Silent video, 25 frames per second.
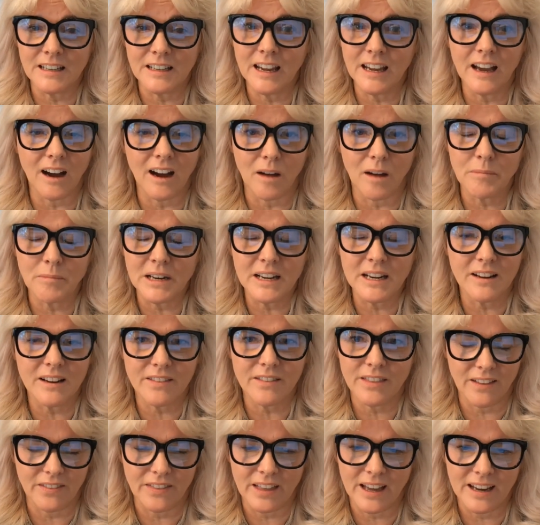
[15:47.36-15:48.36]
Yeah, I mean,
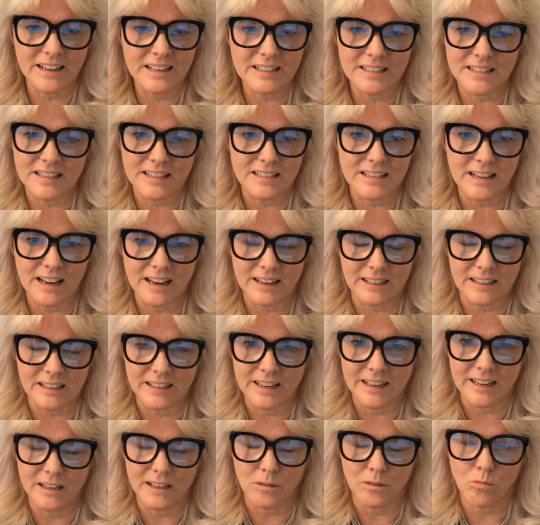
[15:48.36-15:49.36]
that is
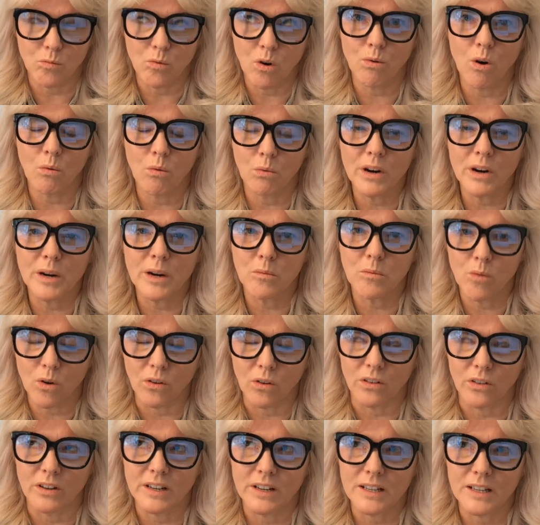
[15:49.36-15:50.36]
exactly it. What we
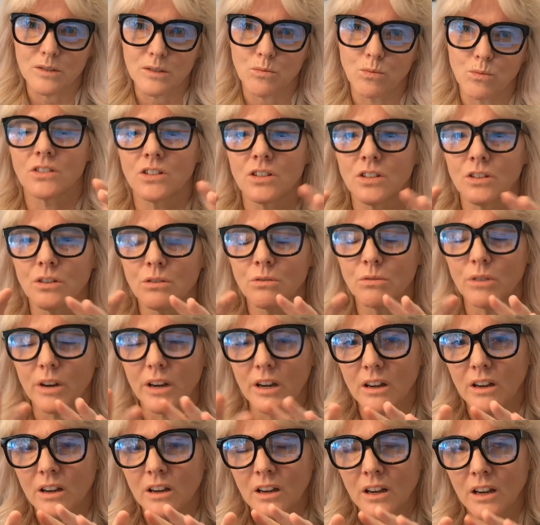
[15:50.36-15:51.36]
want is to
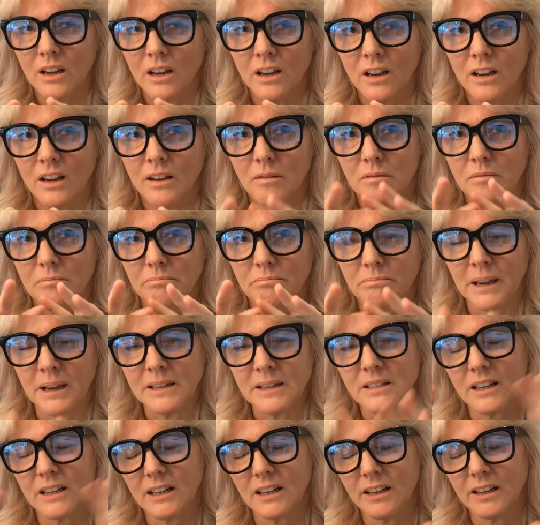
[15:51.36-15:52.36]

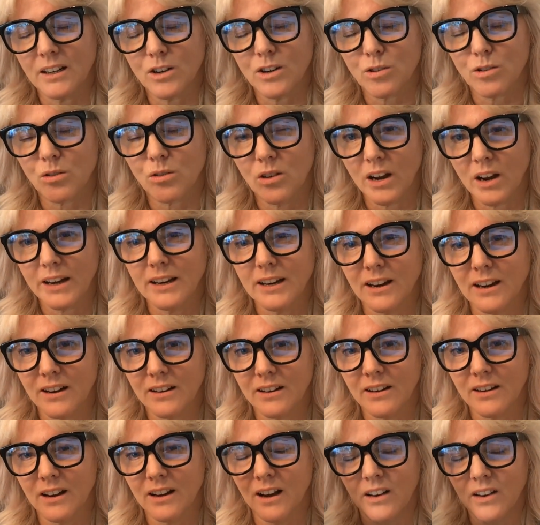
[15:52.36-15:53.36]
basically create
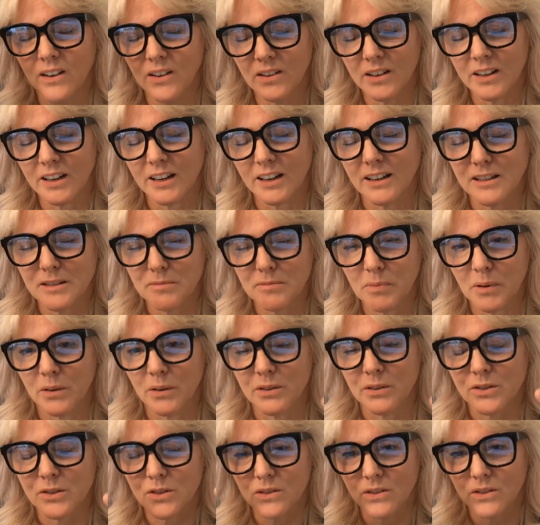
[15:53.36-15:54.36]
a learning
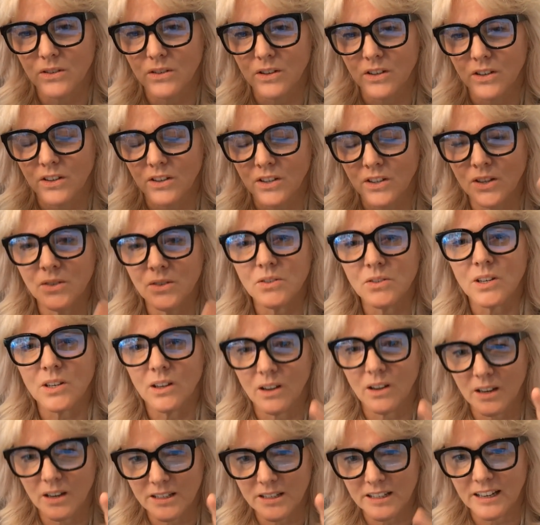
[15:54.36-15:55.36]
experience
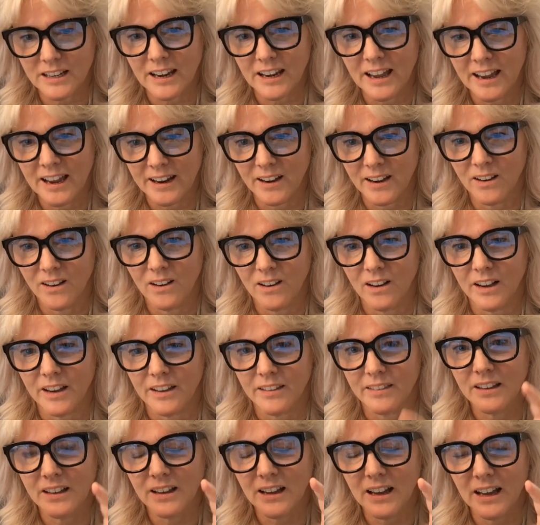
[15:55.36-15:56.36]
utilizing
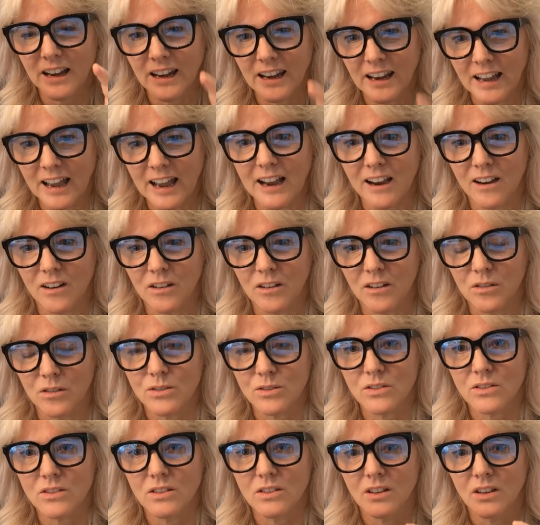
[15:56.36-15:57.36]
AI that
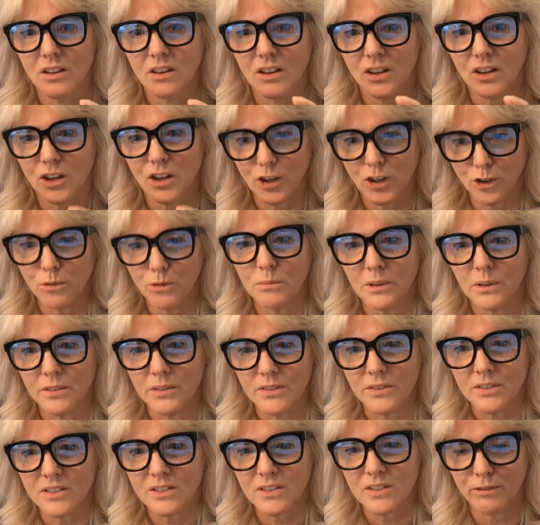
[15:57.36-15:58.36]
allows
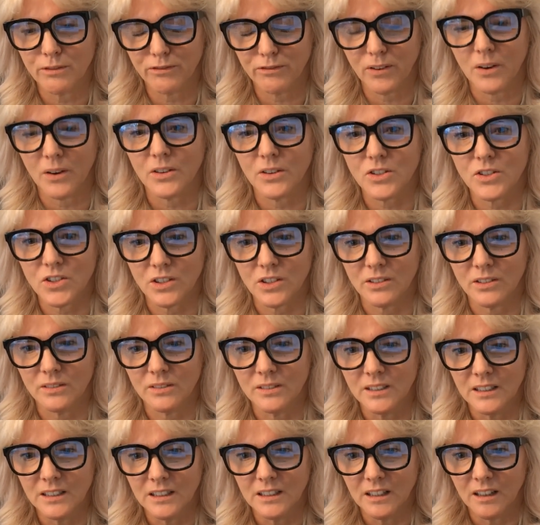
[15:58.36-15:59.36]
humans to
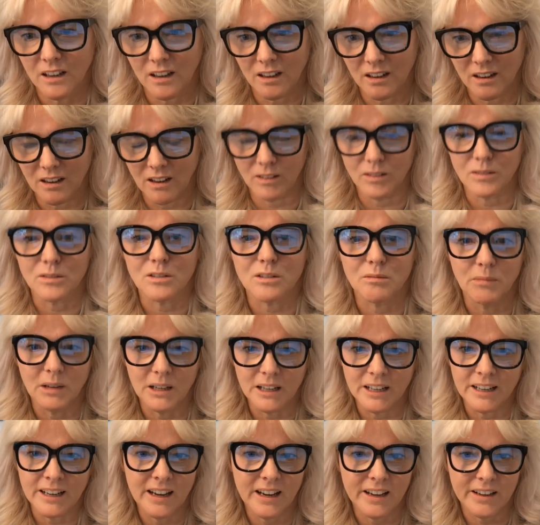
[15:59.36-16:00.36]
function
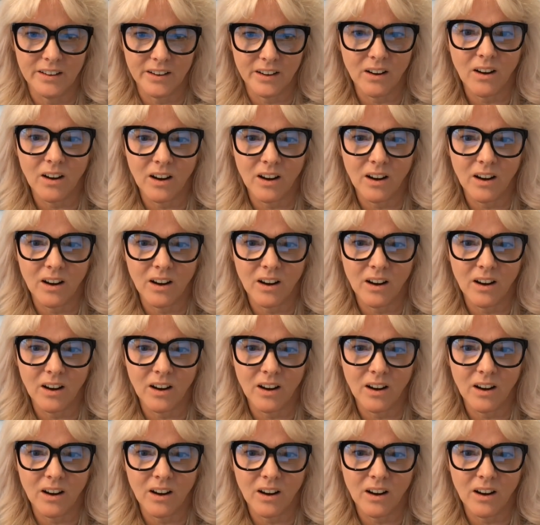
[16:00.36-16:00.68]
ultimately at a